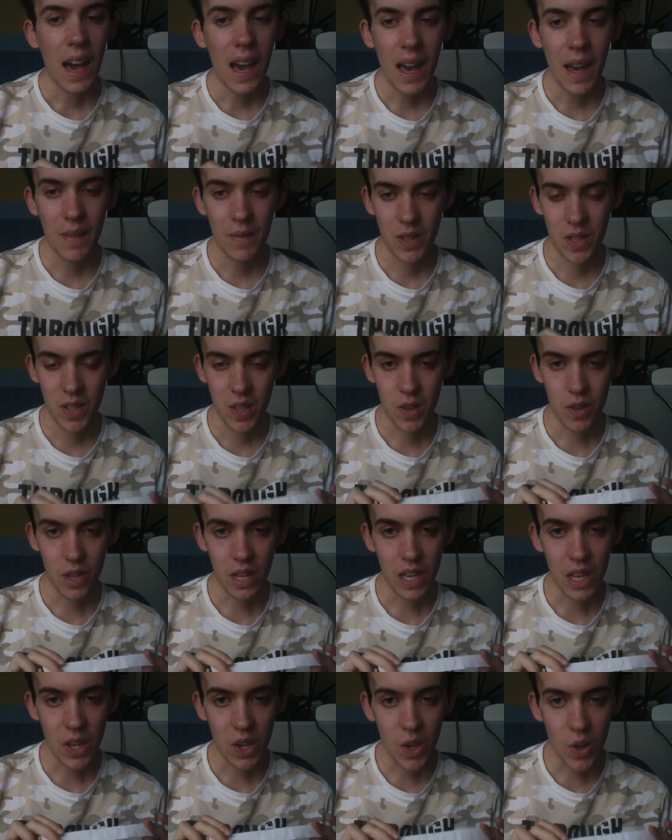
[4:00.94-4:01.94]

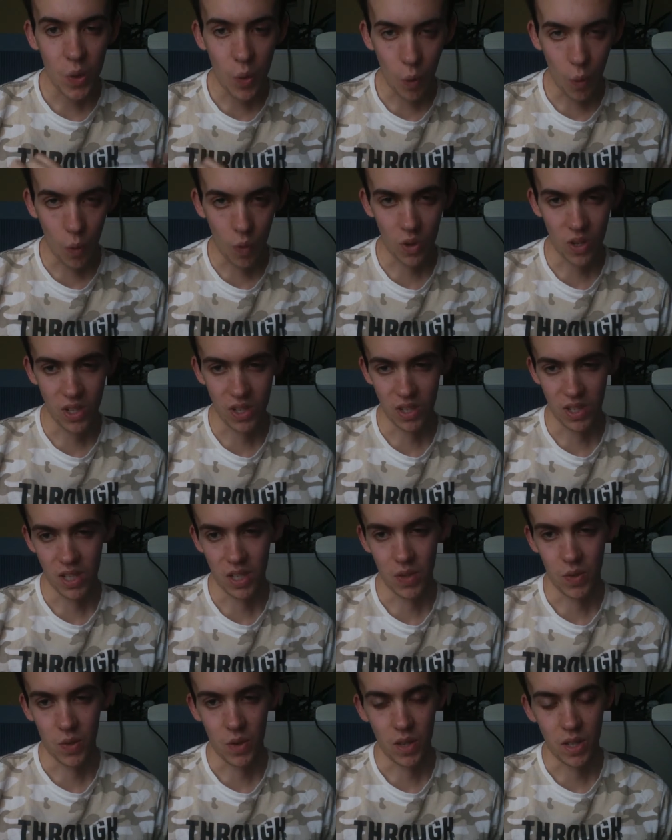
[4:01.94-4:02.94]
Absolutely gorgeous
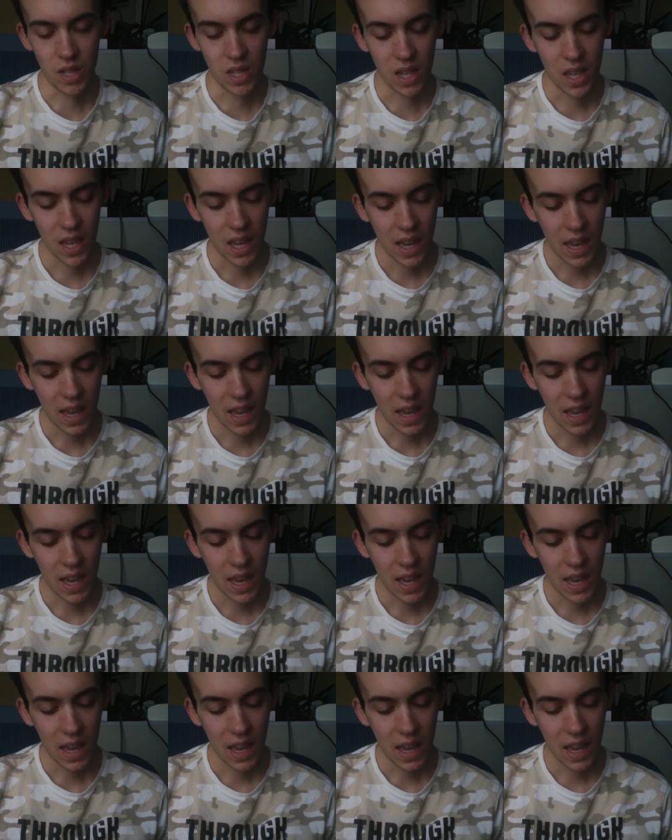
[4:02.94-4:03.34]
she was.